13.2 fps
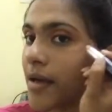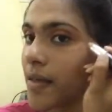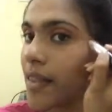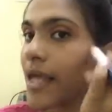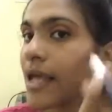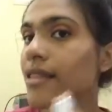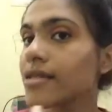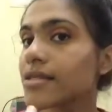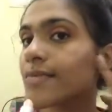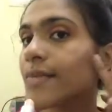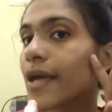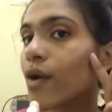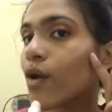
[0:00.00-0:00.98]
Like, this
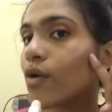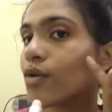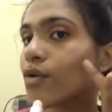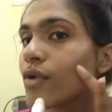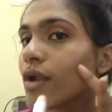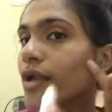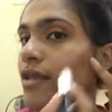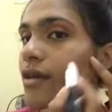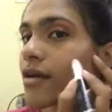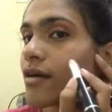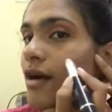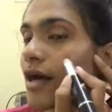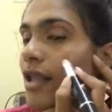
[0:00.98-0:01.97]
is my contour right
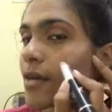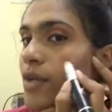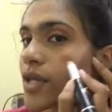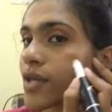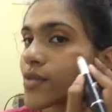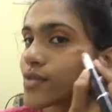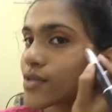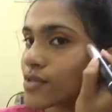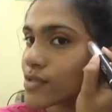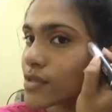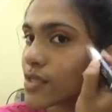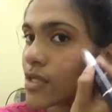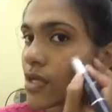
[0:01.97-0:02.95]
here, and I'm going to
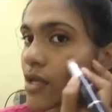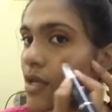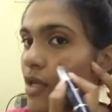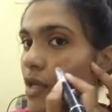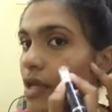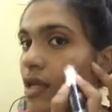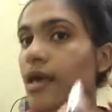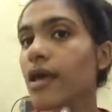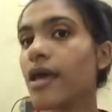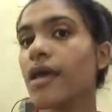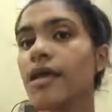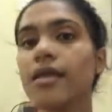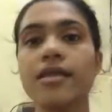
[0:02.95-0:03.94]
use
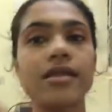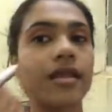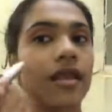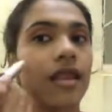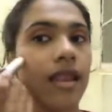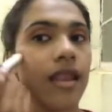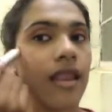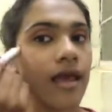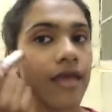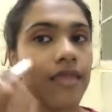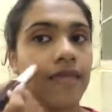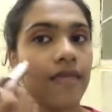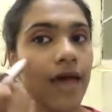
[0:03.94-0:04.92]
it
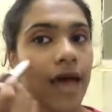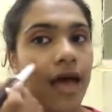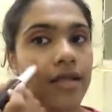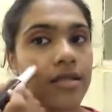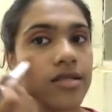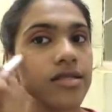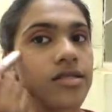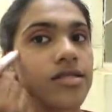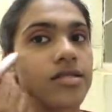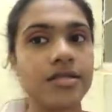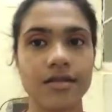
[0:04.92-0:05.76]
like that.